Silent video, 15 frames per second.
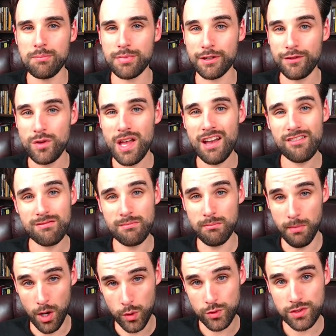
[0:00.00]
But if you have
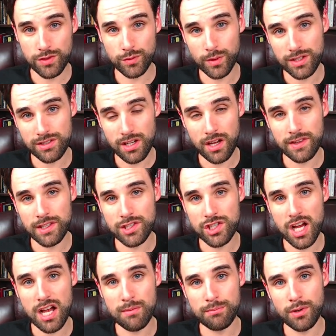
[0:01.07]
most of what's on the
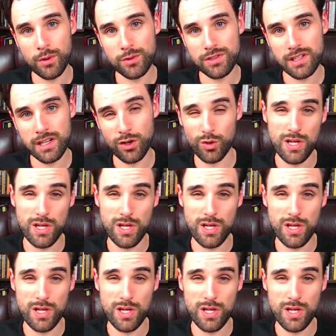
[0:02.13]
job posting,